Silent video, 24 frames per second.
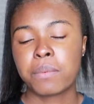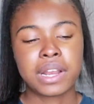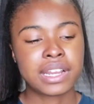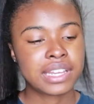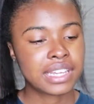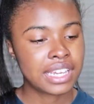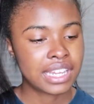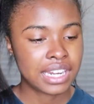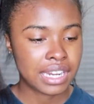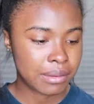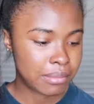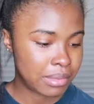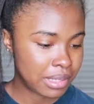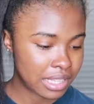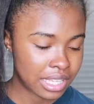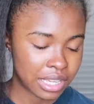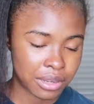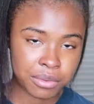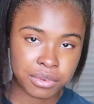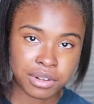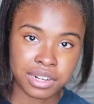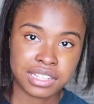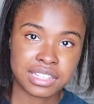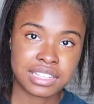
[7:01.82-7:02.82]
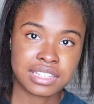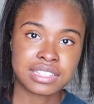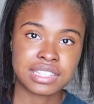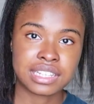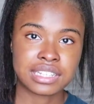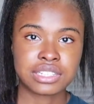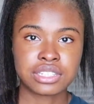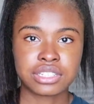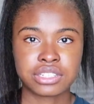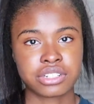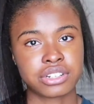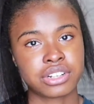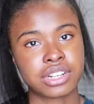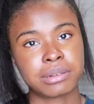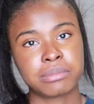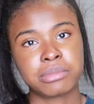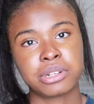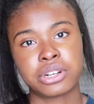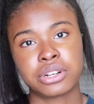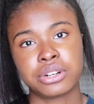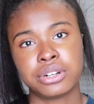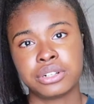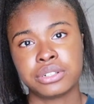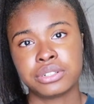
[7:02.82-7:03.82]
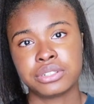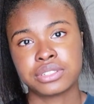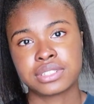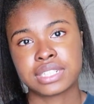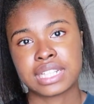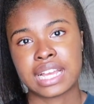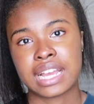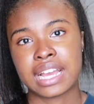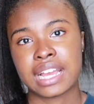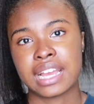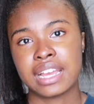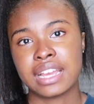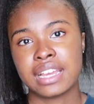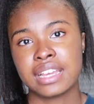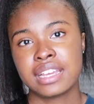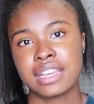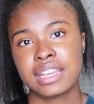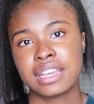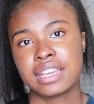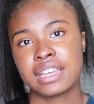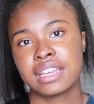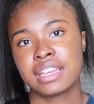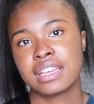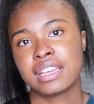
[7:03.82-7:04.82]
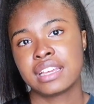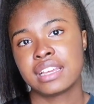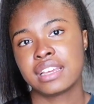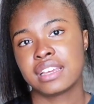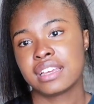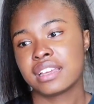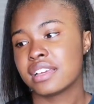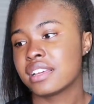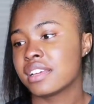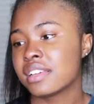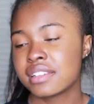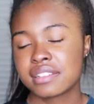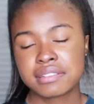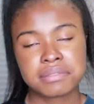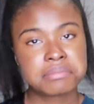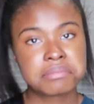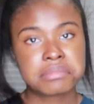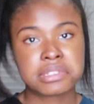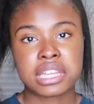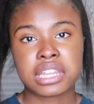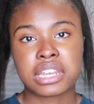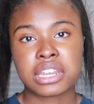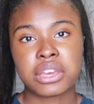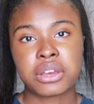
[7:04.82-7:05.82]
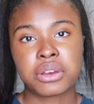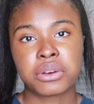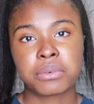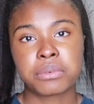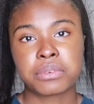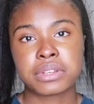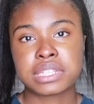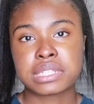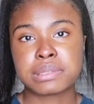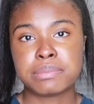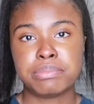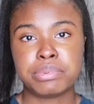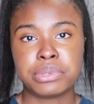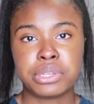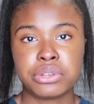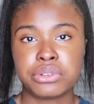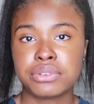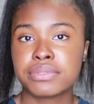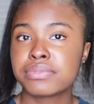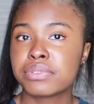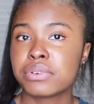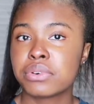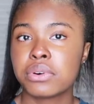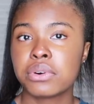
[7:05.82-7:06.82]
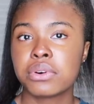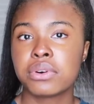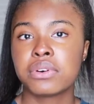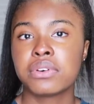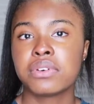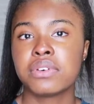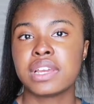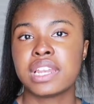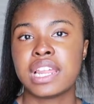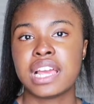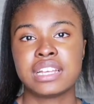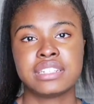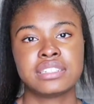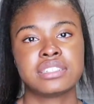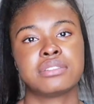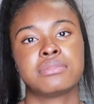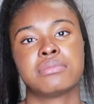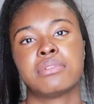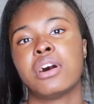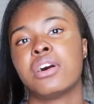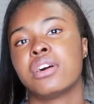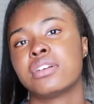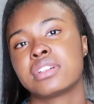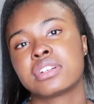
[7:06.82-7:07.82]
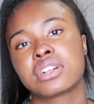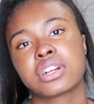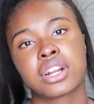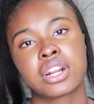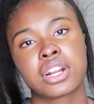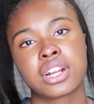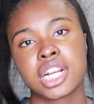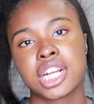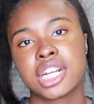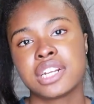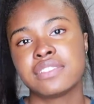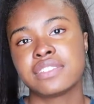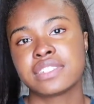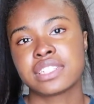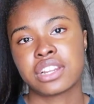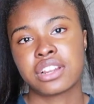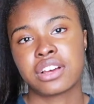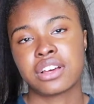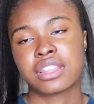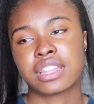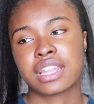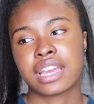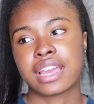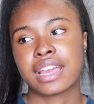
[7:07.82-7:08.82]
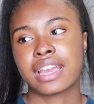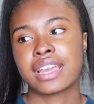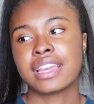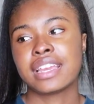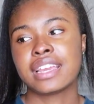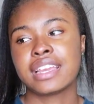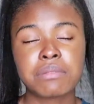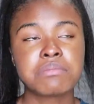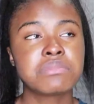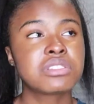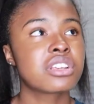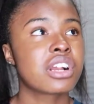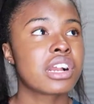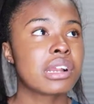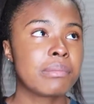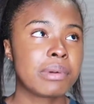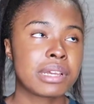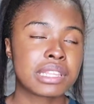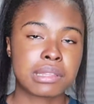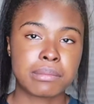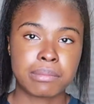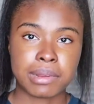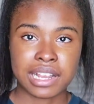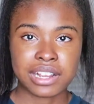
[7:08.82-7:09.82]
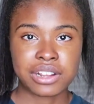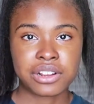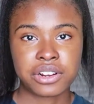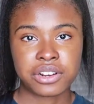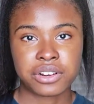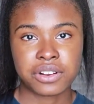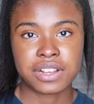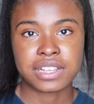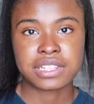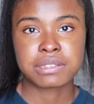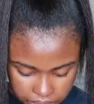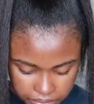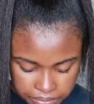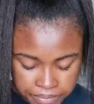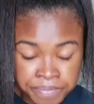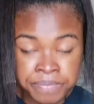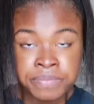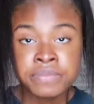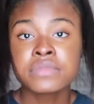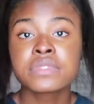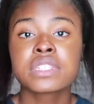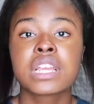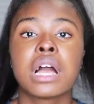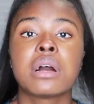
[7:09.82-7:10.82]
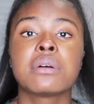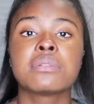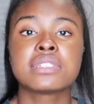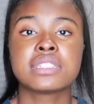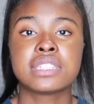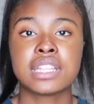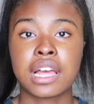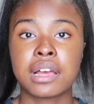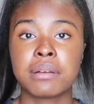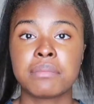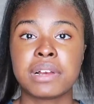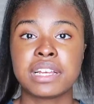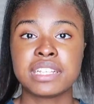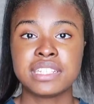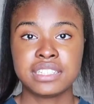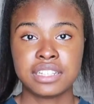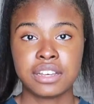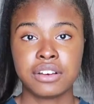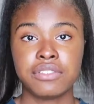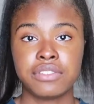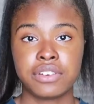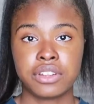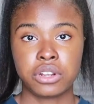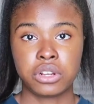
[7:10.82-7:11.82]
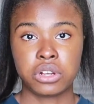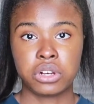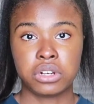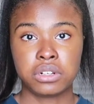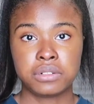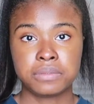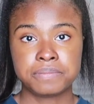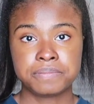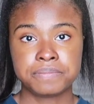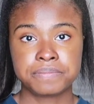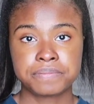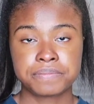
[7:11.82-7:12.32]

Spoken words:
can't I be like one of these Instagram girls that, you know, is beautiful and has all the curves and all that. I'm sorry about the background noise. I was not myself at all.